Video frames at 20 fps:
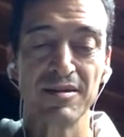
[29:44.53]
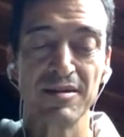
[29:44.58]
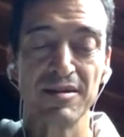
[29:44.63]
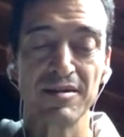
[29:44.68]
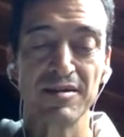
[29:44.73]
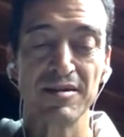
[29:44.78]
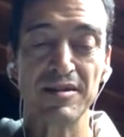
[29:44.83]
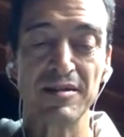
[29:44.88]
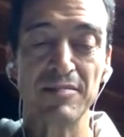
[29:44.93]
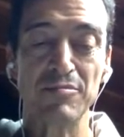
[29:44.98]

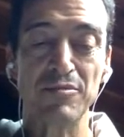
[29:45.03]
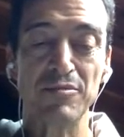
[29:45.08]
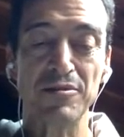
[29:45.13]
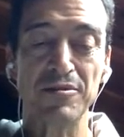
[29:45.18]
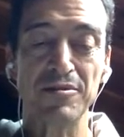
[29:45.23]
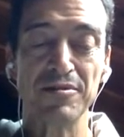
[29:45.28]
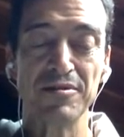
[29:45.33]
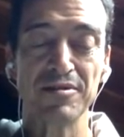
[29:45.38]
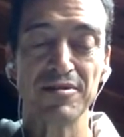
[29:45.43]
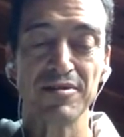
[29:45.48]

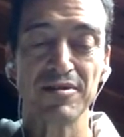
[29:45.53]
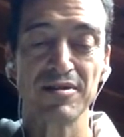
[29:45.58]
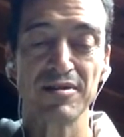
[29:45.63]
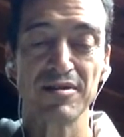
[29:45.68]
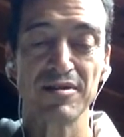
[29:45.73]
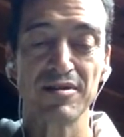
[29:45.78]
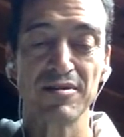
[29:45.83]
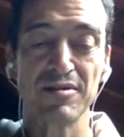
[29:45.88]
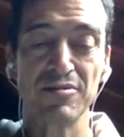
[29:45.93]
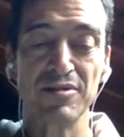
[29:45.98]
stimulus,
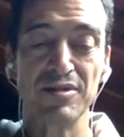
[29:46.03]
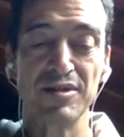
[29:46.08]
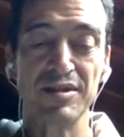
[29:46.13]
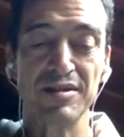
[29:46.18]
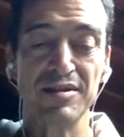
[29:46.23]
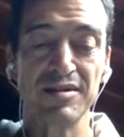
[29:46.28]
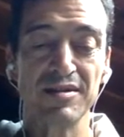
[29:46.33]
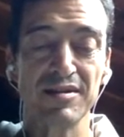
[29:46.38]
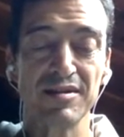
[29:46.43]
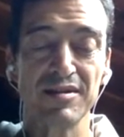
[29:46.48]
which
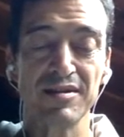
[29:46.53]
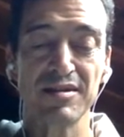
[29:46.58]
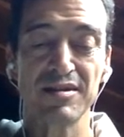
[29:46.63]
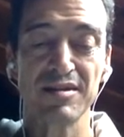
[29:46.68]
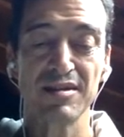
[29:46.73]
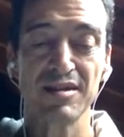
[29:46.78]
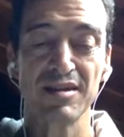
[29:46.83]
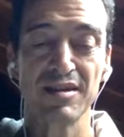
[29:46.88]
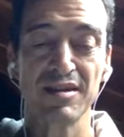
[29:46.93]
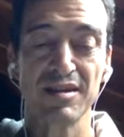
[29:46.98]
is
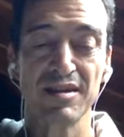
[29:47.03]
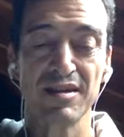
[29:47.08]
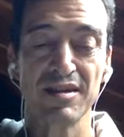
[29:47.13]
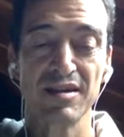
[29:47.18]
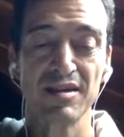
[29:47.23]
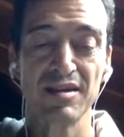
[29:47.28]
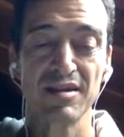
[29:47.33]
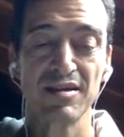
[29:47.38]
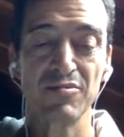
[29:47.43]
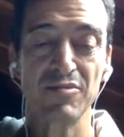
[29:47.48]

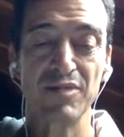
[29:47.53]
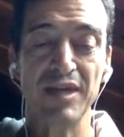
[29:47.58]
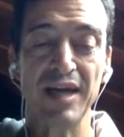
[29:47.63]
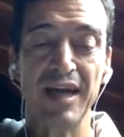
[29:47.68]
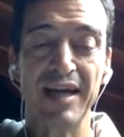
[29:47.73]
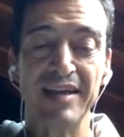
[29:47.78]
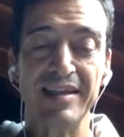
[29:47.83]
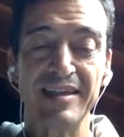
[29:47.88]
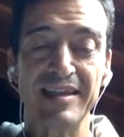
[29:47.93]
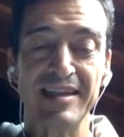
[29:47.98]

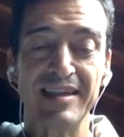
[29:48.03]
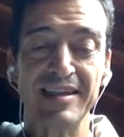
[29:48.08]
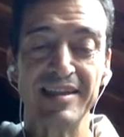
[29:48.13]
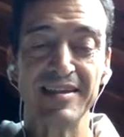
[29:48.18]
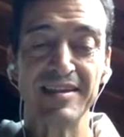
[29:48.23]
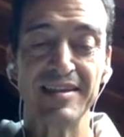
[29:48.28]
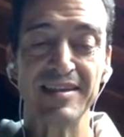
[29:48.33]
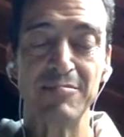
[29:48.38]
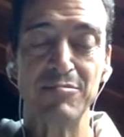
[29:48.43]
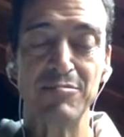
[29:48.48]
reality
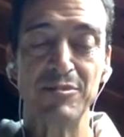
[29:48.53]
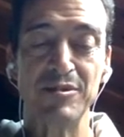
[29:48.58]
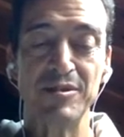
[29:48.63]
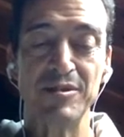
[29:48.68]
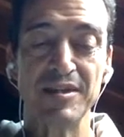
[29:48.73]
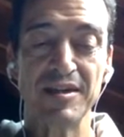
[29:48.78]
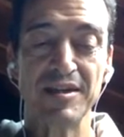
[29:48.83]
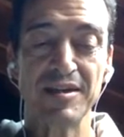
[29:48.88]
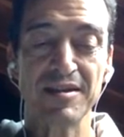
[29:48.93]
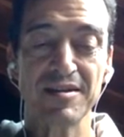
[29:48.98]
as it
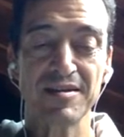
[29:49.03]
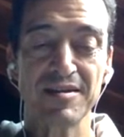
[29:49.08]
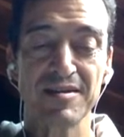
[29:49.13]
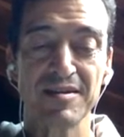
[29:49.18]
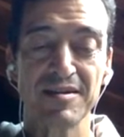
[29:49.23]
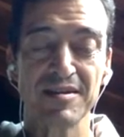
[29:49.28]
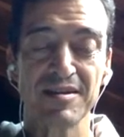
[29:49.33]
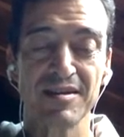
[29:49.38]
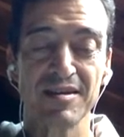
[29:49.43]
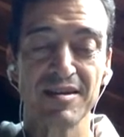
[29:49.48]
presents.